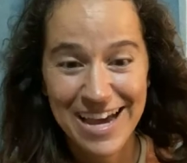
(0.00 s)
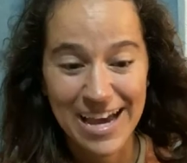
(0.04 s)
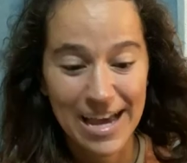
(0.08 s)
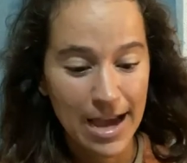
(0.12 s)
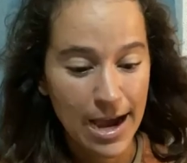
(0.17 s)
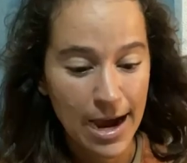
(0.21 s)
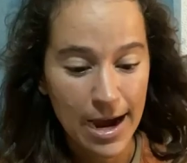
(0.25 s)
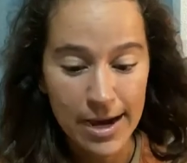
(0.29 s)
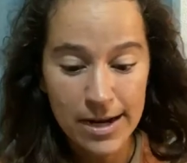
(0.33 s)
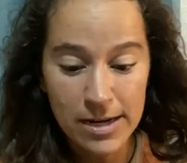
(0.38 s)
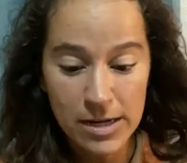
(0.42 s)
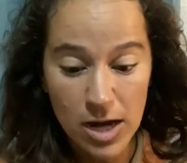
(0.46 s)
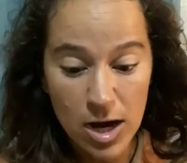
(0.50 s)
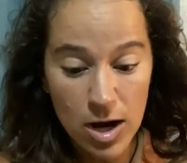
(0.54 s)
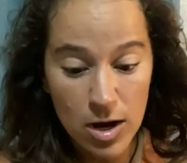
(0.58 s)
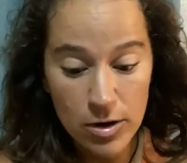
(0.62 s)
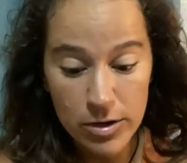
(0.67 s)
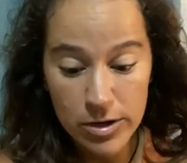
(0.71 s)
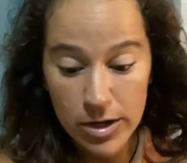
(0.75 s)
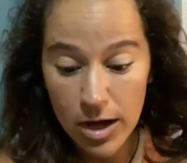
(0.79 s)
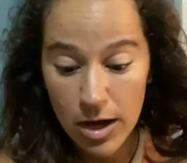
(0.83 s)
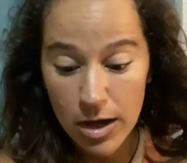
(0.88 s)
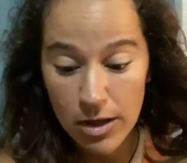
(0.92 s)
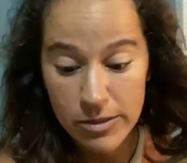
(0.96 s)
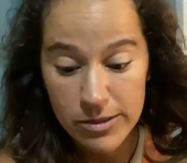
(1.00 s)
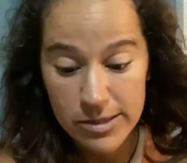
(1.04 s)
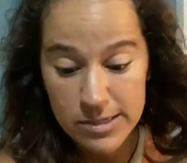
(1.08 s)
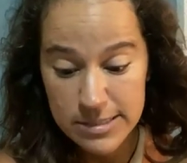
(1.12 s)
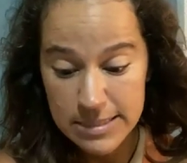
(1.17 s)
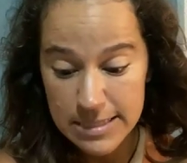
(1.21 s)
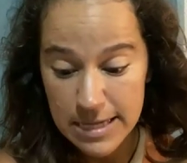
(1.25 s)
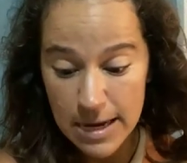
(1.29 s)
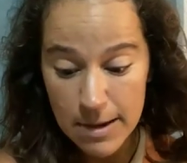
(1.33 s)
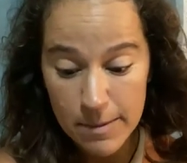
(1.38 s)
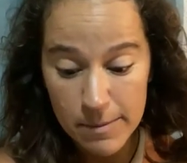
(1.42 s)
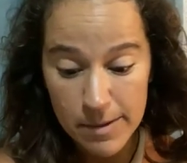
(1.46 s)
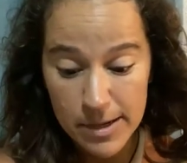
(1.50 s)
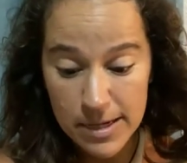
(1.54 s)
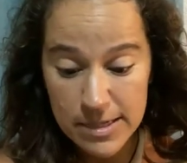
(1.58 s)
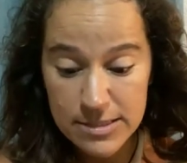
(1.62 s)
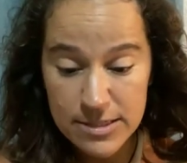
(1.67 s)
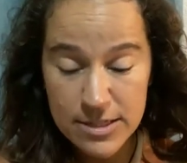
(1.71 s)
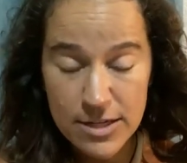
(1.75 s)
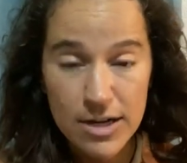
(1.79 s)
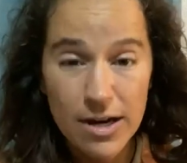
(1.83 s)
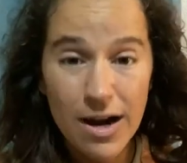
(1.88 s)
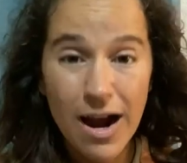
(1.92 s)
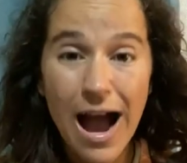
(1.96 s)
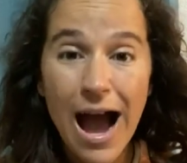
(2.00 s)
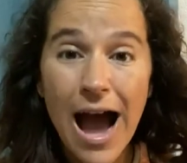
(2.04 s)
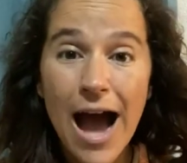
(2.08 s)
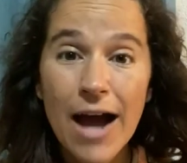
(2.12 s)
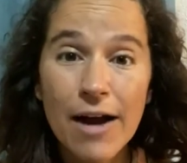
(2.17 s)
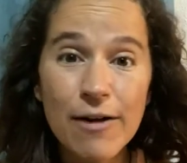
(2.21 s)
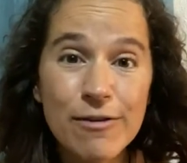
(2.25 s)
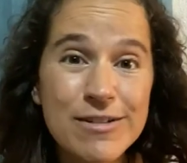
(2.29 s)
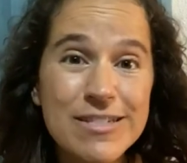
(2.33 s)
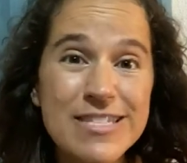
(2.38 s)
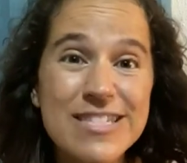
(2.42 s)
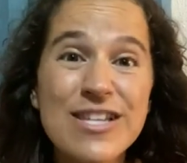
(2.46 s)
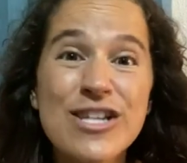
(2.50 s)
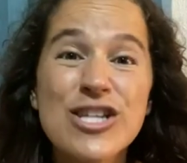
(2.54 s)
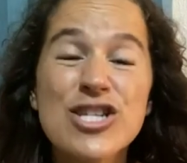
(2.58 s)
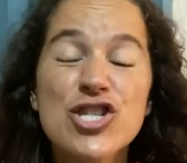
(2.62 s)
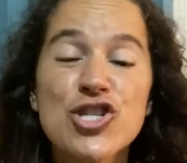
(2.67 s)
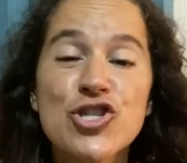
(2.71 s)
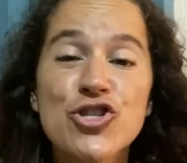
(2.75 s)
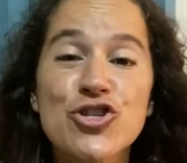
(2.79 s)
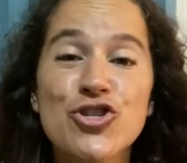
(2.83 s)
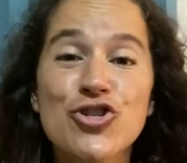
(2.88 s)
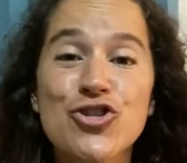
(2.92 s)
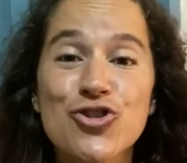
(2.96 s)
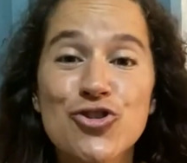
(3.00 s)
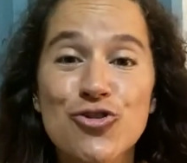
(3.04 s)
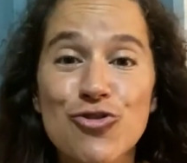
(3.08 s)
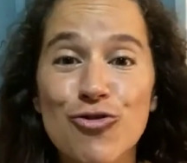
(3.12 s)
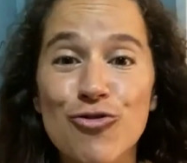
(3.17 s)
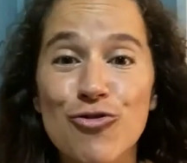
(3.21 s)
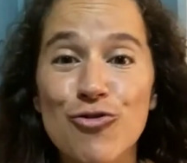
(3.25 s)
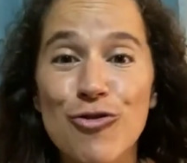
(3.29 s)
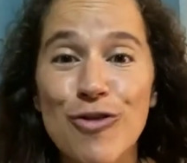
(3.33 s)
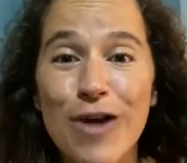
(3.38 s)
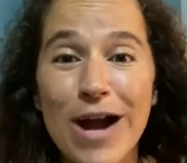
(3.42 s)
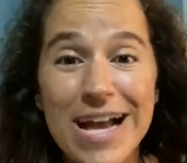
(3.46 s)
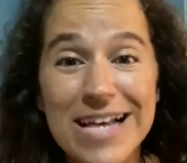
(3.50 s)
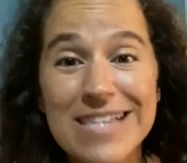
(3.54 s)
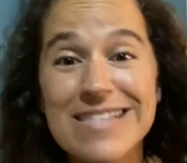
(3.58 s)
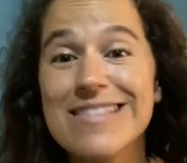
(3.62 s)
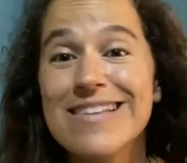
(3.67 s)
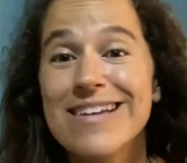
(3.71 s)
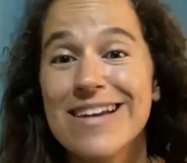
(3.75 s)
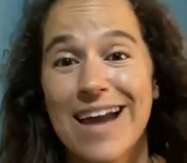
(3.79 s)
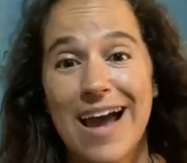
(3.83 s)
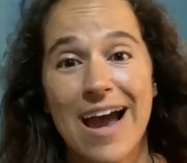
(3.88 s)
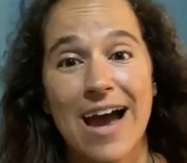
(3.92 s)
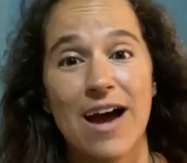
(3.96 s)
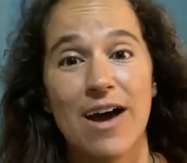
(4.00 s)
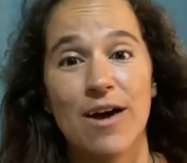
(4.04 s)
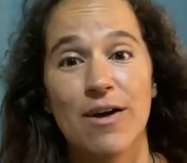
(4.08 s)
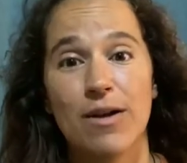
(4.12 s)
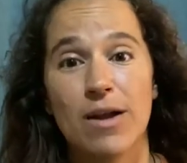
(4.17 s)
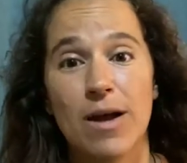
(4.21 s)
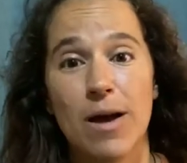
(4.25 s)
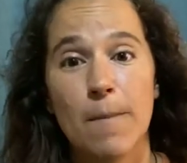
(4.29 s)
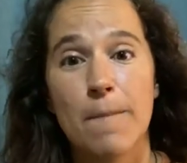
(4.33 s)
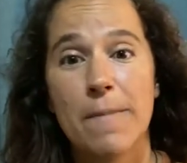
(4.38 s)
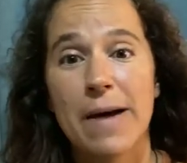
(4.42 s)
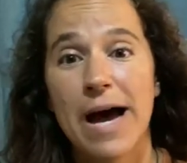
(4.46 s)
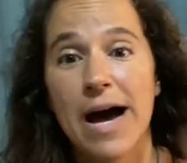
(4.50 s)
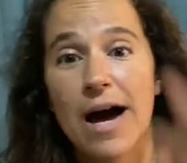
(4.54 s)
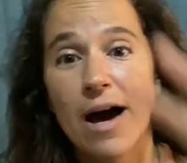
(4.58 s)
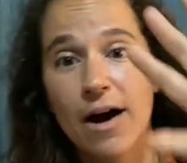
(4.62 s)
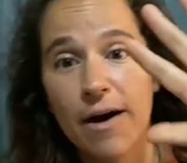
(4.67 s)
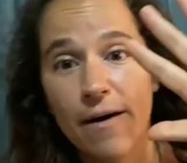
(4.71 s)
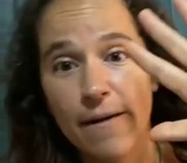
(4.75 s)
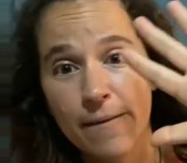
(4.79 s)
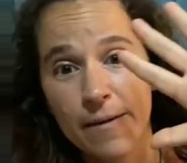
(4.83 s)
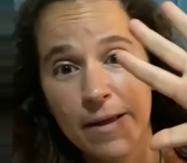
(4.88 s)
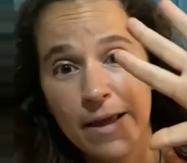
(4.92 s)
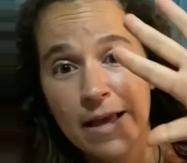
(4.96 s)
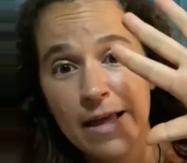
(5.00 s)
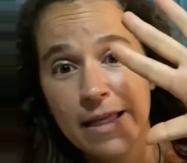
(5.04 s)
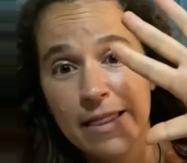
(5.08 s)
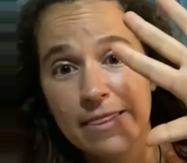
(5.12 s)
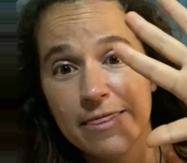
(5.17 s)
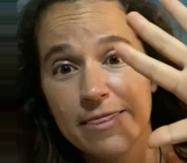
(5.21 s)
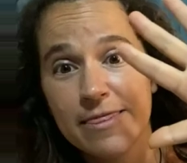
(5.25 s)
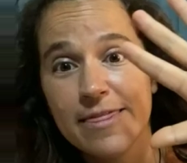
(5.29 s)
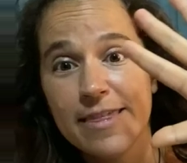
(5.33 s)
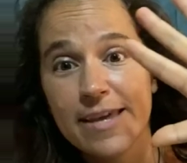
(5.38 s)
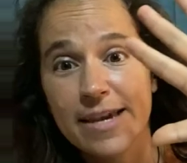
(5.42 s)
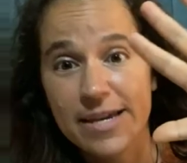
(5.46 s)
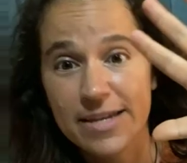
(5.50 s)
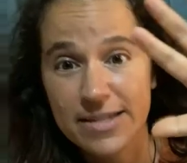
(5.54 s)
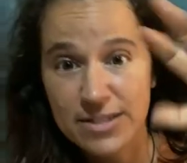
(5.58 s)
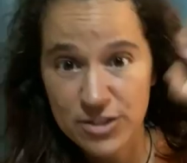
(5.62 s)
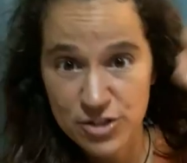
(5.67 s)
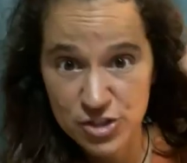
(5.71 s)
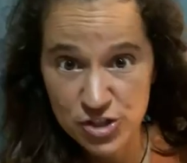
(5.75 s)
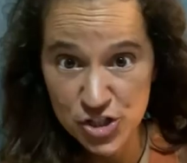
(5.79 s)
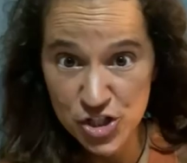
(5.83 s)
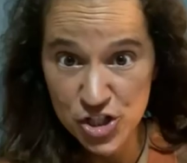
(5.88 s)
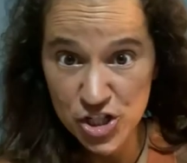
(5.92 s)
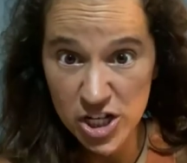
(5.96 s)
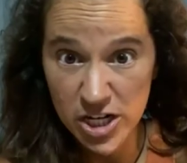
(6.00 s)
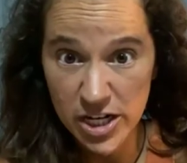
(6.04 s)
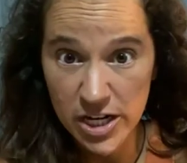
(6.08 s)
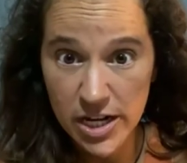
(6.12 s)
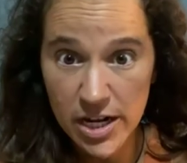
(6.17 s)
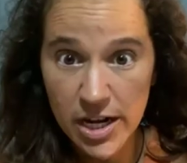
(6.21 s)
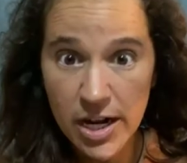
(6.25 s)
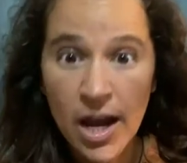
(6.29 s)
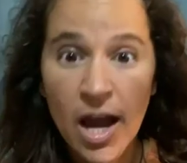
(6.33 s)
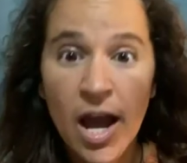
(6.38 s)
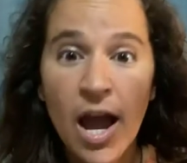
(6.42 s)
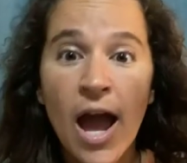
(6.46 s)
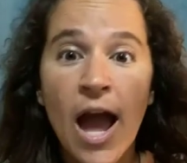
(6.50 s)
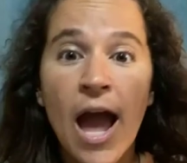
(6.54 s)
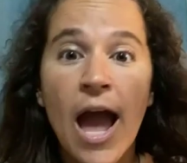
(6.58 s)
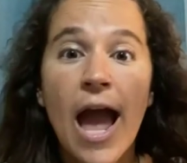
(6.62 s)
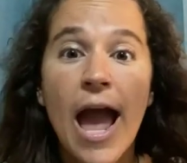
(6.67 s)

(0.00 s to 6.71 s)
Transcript: that i know y'all this time last year i was stressing out about this g